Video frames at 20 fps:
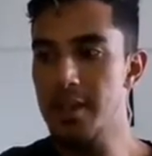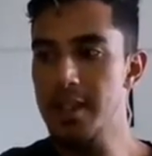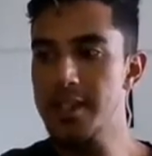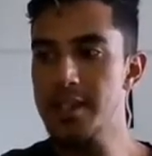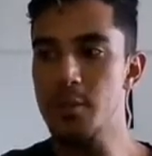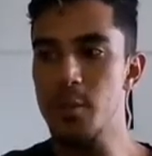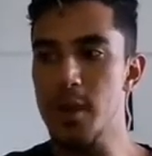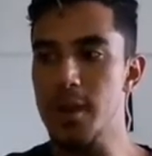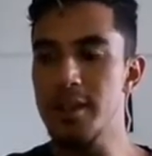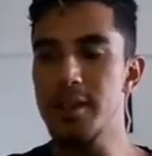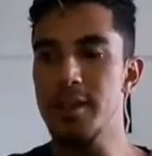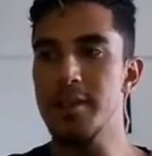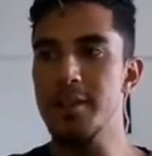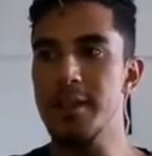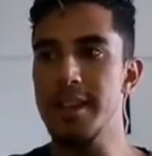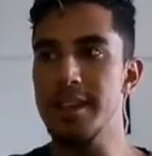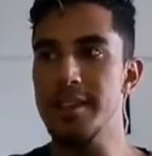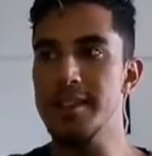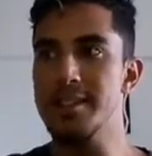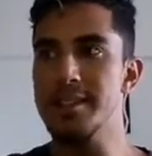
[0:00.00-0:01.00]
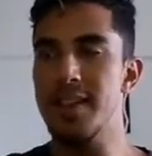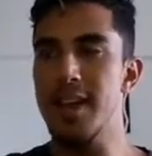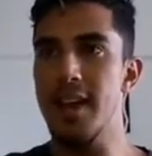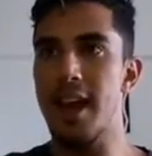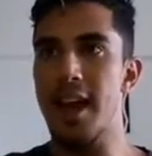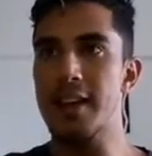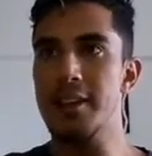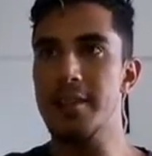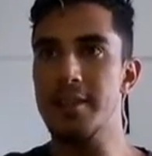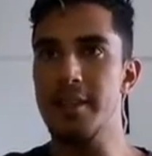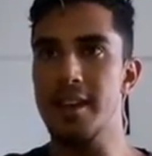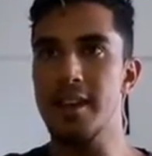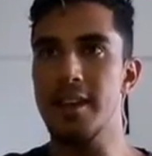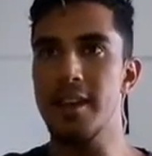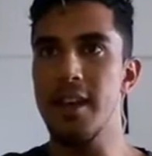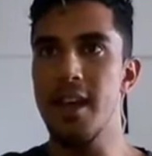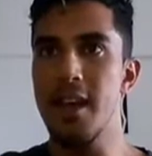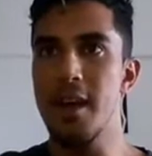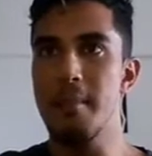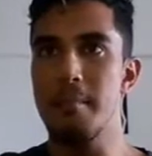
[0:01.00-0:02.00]
This is one of the things that I
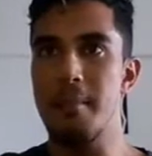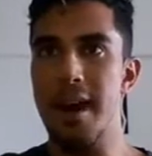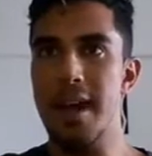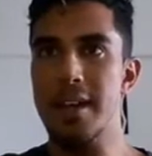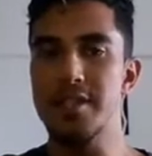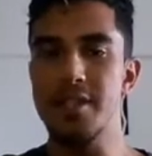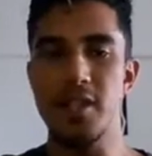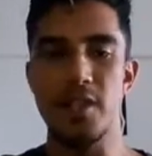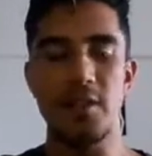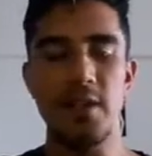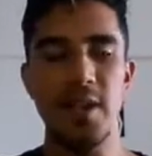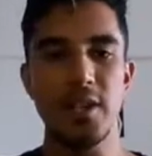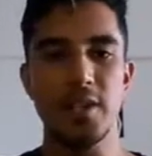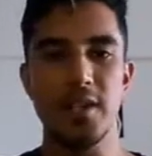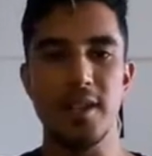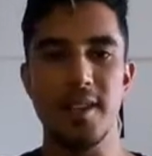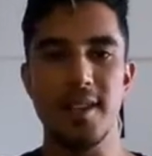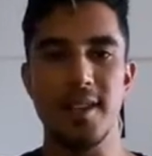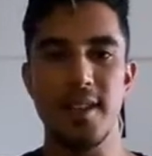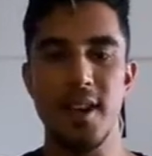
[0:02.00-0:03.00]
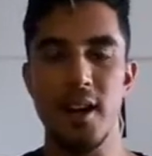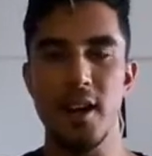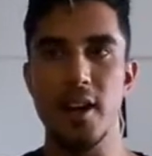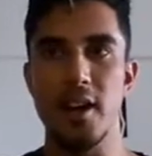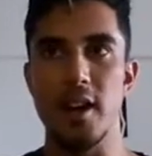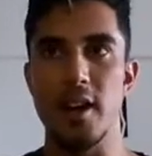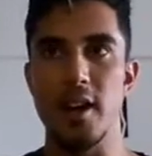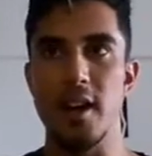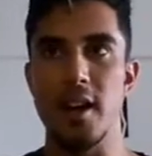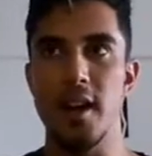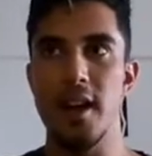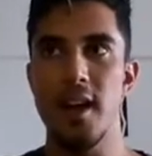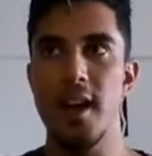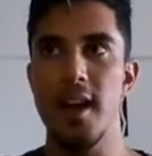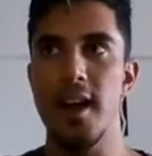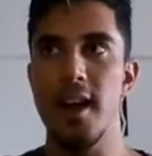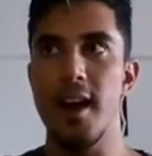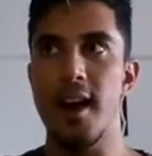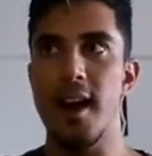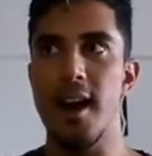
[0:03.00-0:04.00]
think my generation and younger,
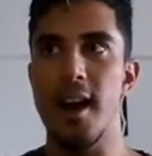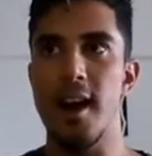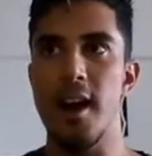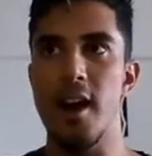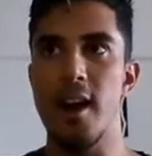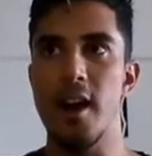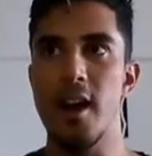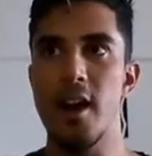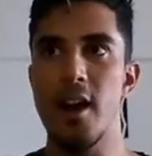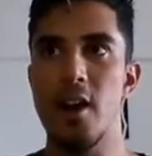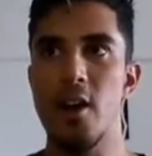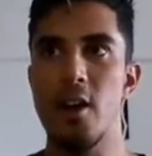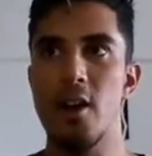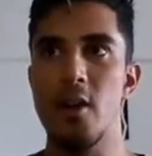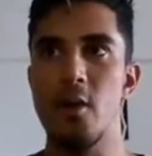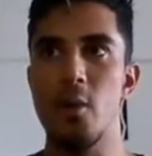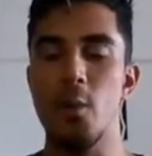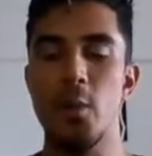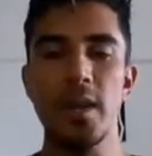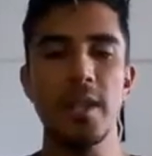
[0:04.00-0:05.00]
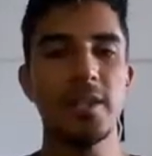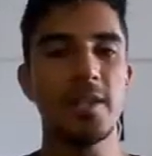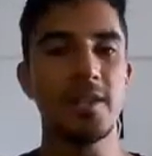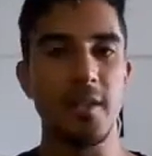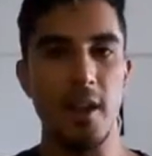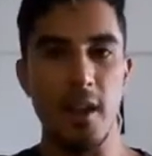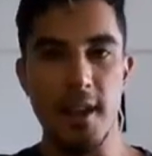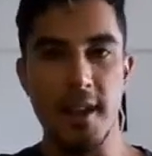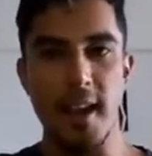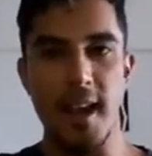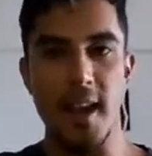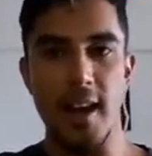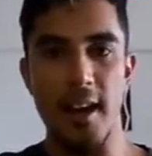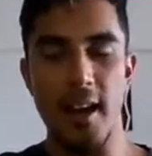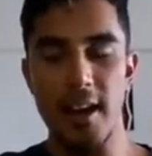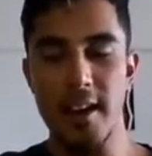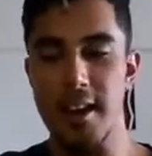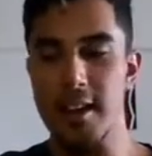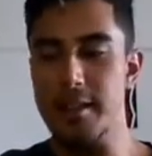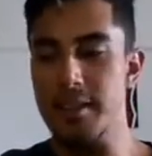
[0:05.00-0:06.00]
we suck
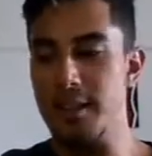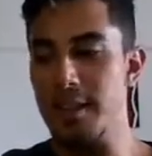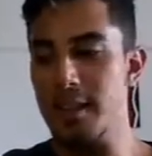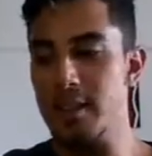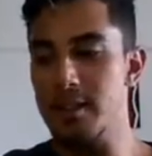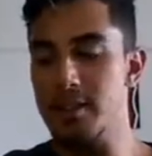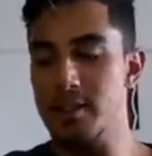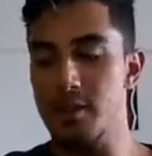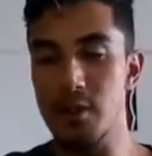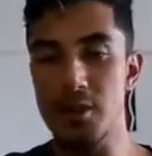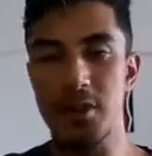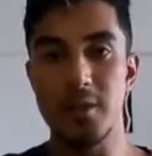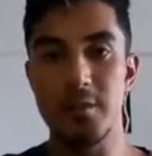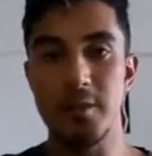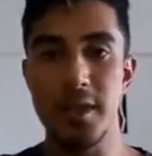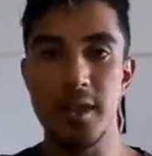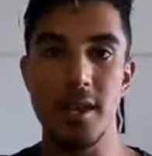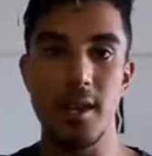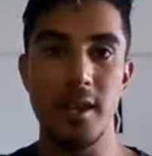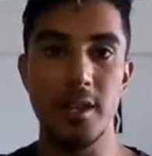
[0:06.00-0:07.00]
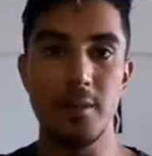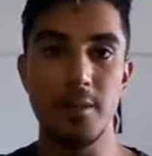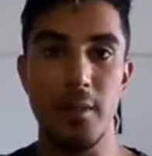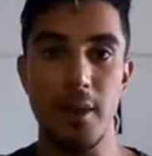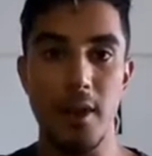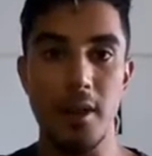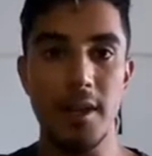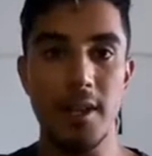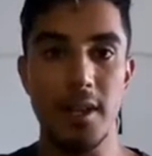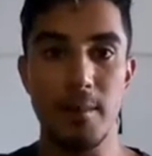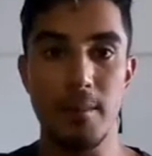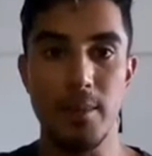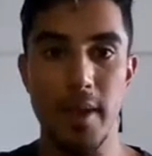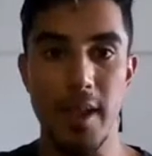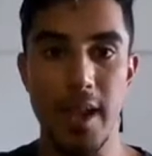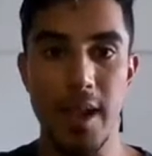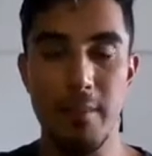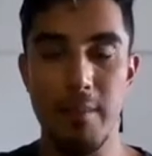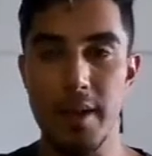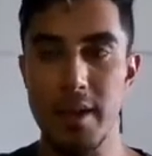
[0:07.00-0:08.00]
at. And I think social media is partly to
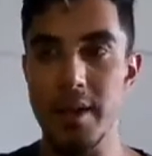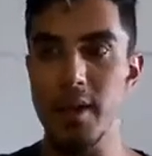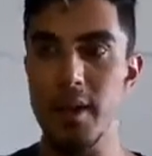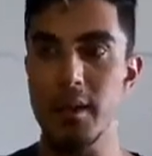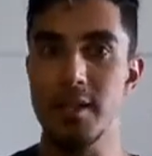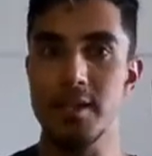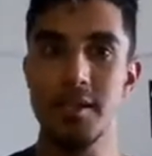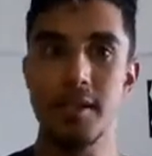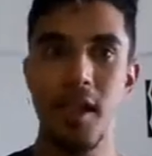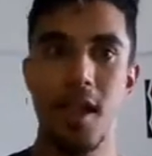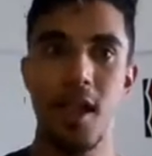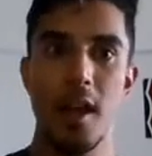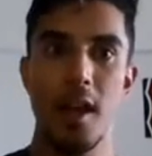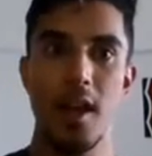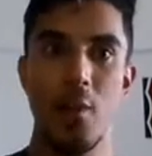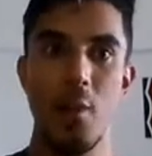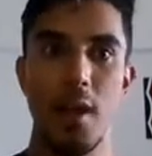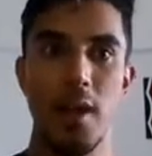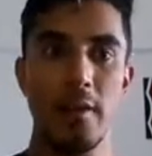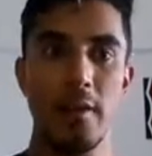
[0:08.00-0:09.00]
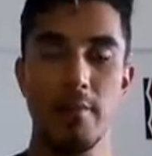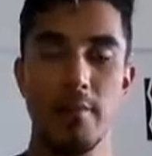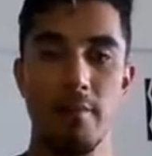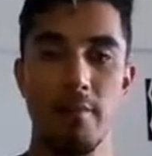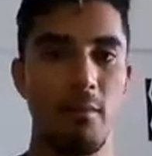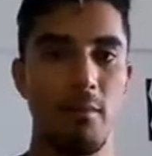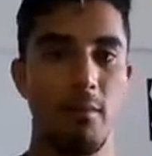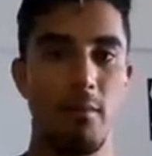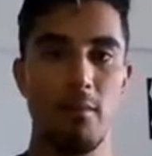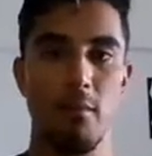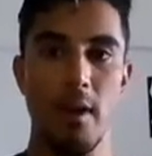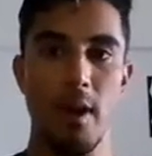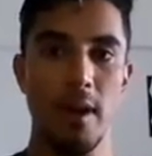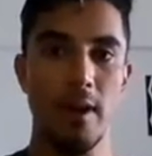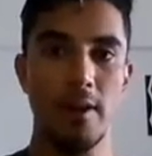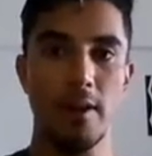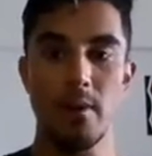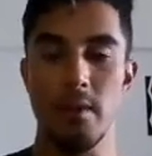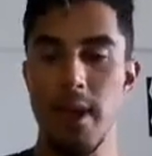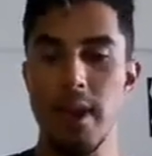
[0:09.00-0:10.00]
blame because when
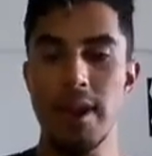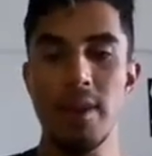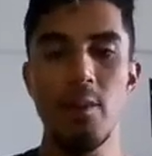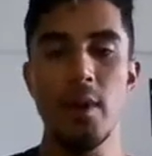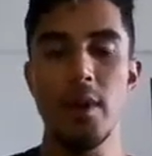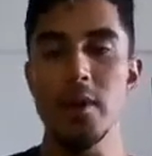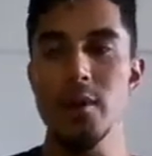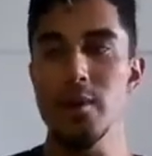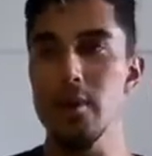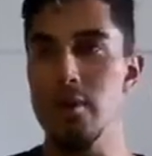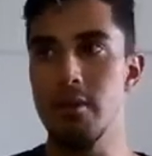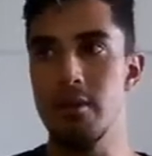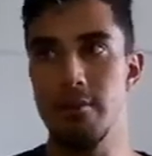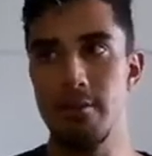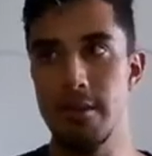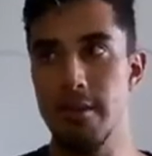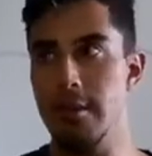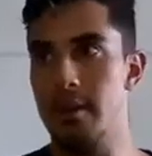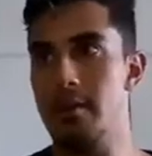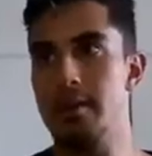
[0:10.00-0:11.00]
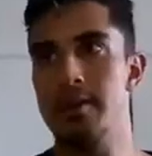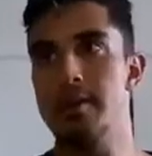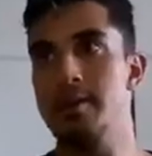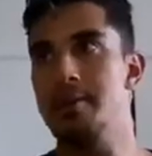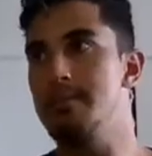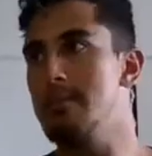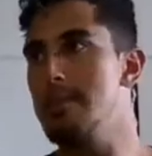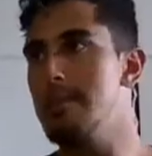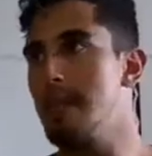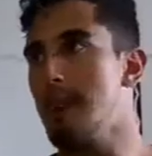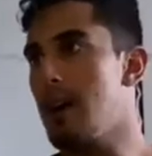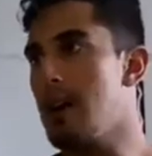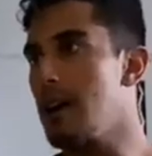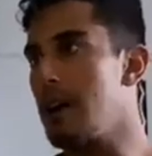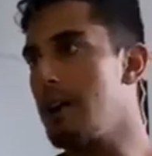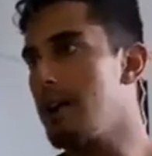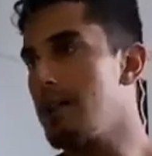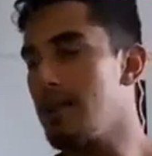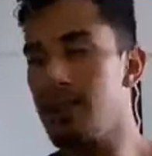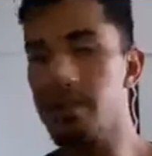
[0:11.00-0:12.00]
you're anyone who, is
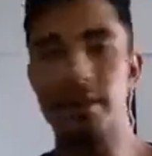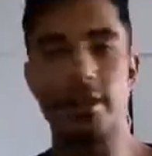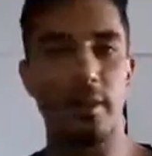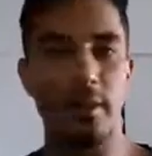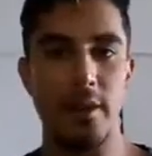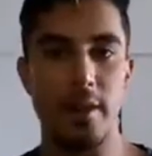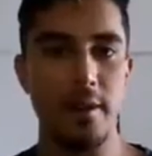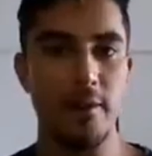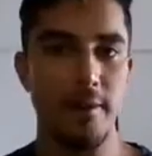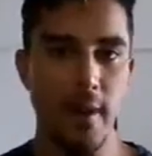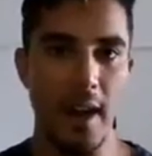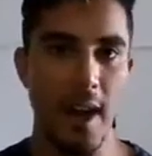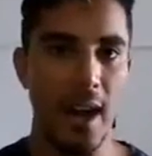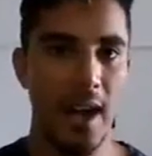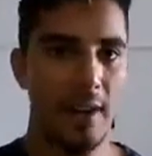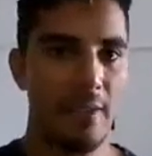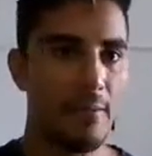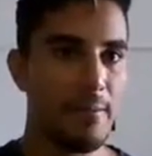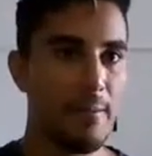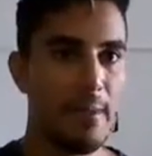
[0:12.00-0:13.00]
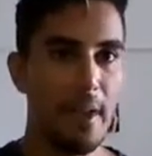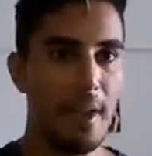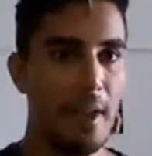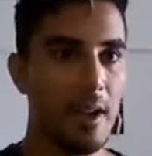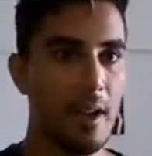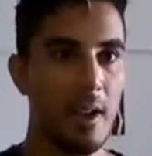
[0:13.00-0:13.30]
younger than 35,